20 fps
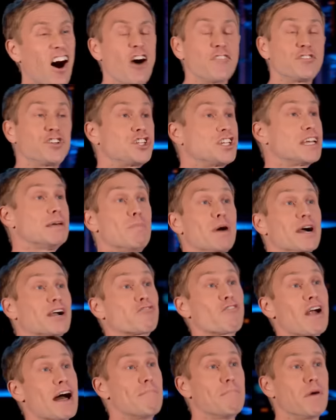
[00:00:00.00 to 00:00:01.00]
I've seen my
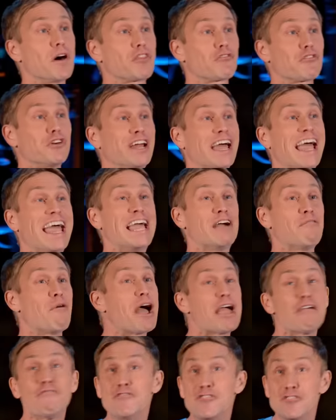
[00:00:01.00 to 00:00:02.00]
grandmother in a
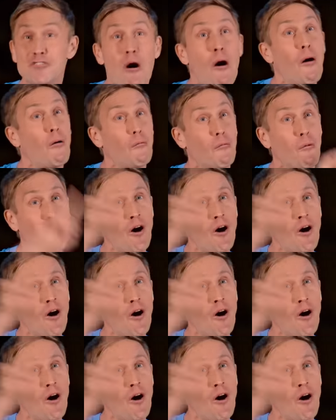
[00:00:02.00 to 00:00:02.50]
heatwave not